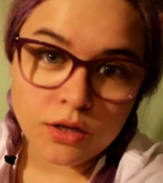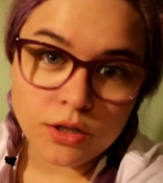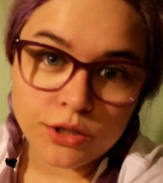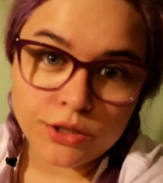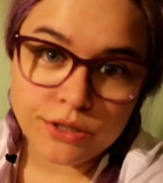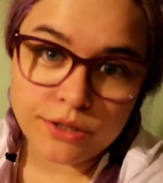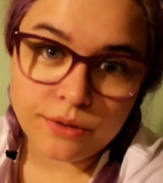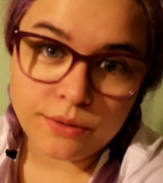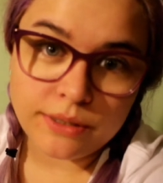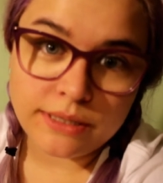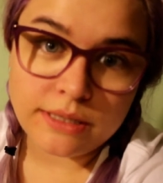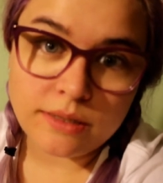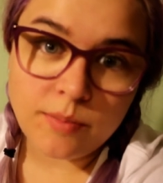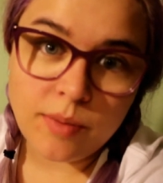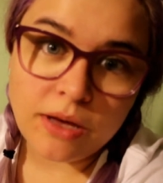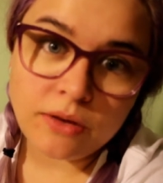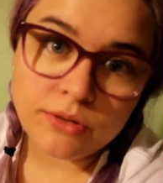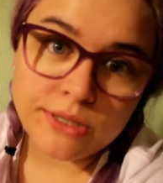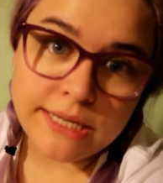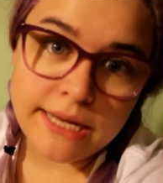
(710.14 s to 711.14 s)
So it's
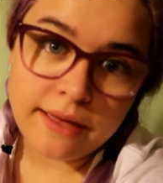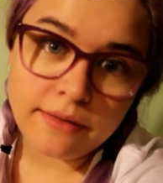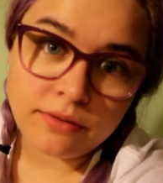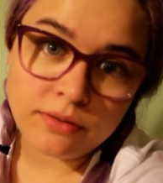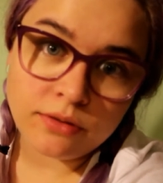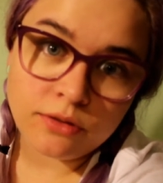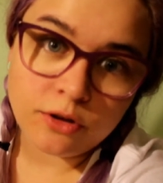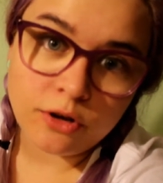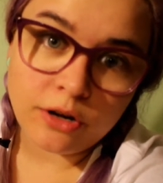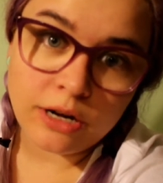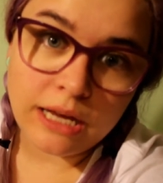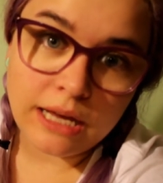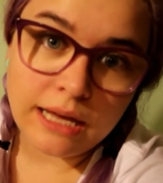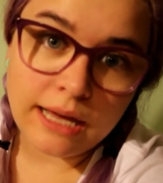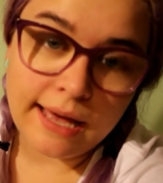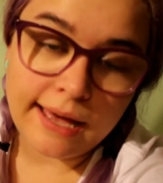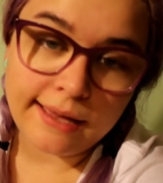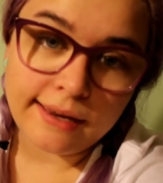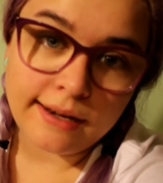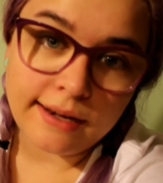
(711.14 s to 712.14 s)
about
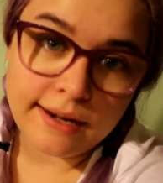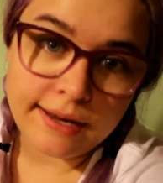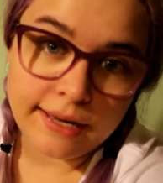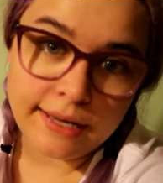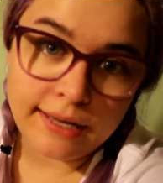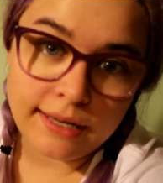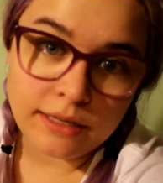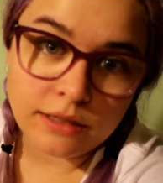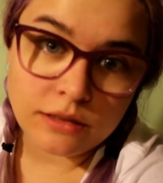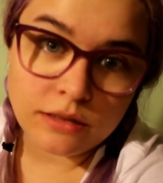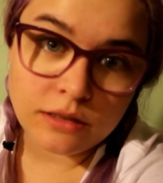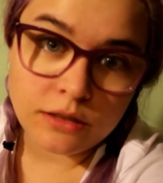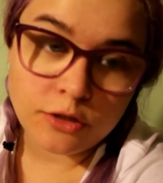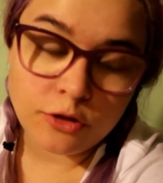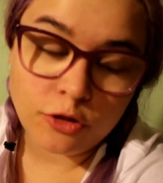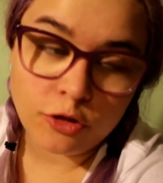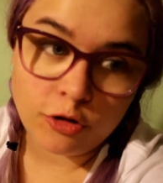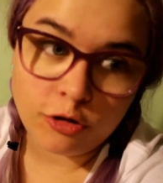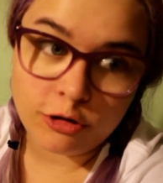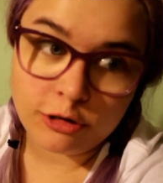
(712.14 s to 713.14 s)
10:30 at night
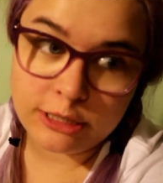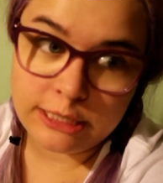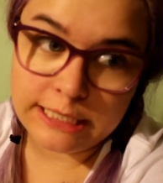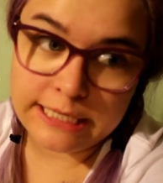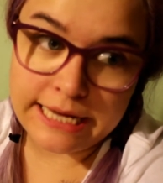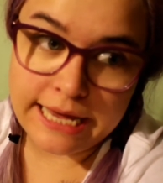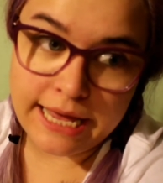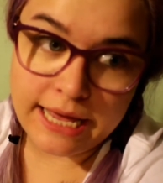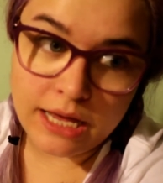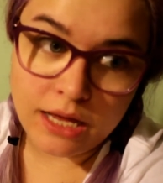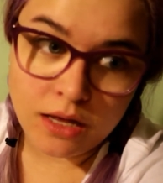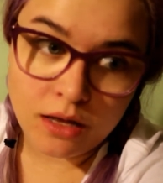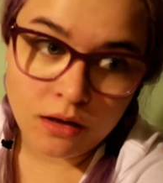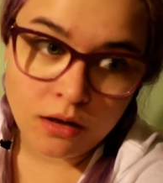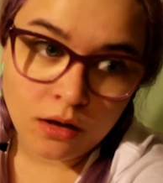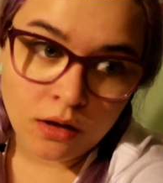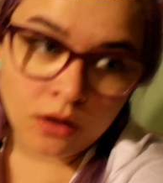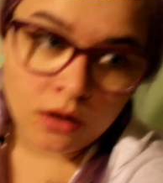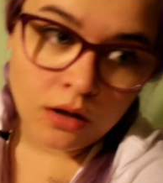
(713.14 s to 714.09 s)
Thursday.